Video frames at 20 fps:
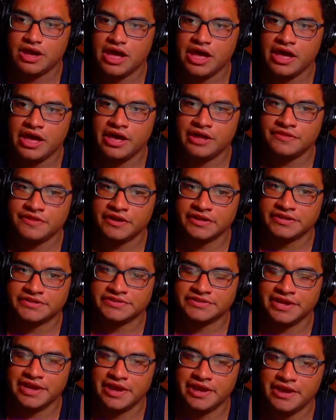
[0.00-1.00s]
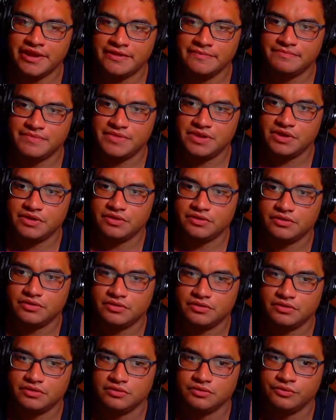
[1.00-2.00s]
I think it's time
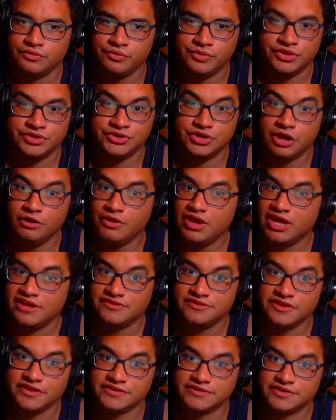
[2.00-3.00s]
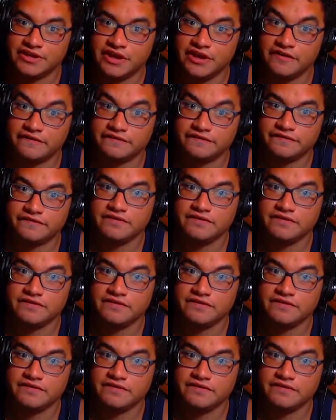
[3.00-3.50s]
we don't end things off.